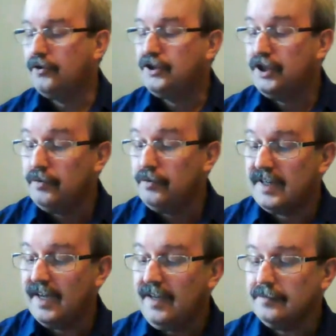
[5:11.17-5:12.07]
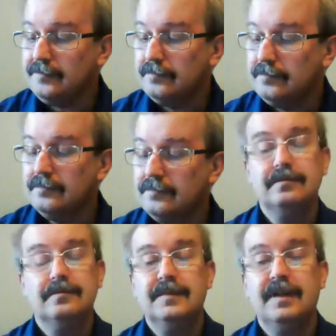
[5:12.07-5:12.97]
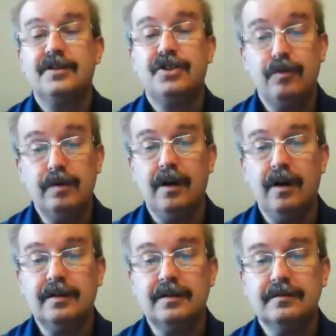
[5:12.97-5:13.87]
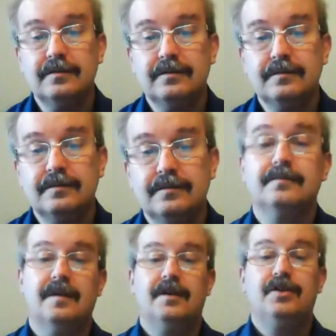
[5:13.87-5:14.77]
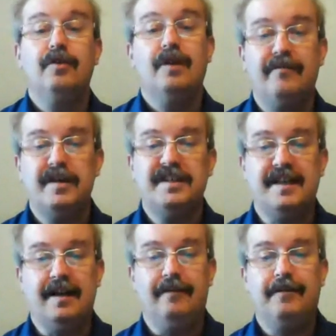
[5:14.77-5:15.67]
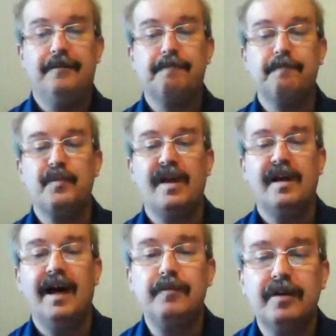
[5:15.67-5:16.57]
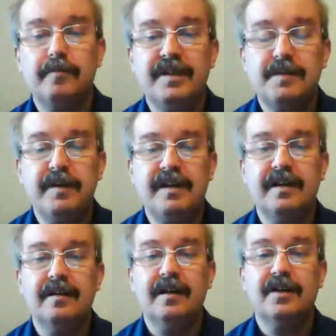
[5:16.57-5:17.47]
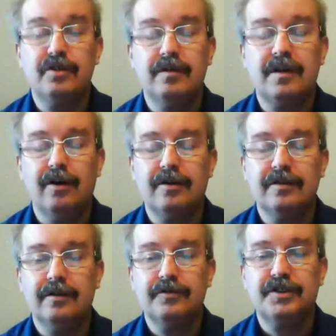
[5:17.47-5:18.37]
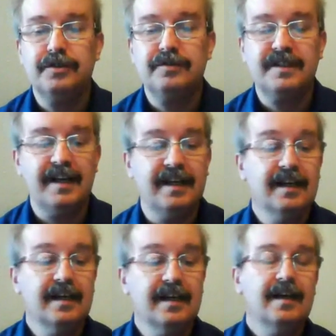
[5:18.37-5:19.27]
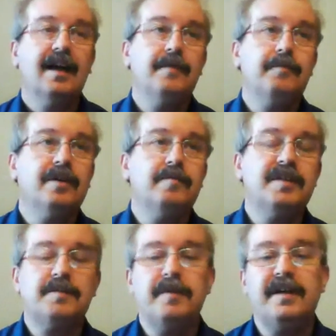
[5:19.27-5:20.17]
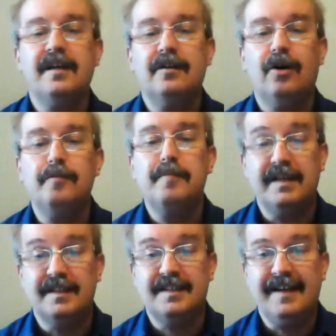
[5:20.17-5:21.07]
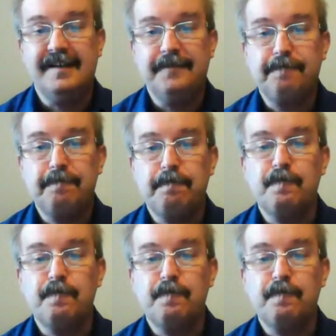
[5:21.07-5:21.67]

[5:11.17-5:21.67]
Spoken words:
on Tuesday at 2 o'clock, you'll have myself. I'm going to be speaking at 2 o'clock on Tuesday, and I'm going to be speaking on mindset.